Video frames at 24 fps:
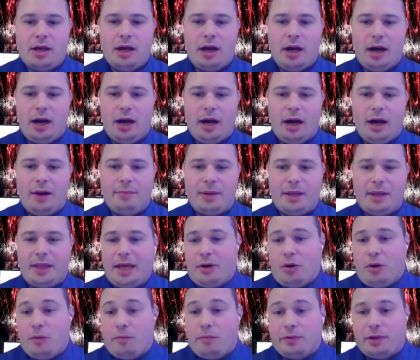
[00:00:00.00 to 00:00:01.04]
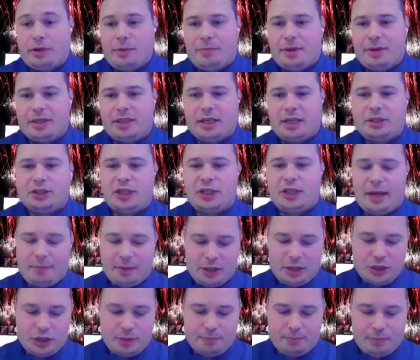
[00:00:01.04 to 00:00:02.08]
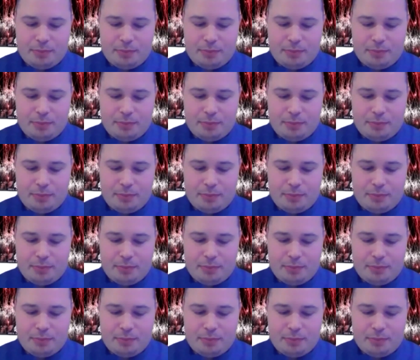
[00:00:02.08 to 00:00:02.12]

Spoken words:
and then hopefully a Big Ten championship.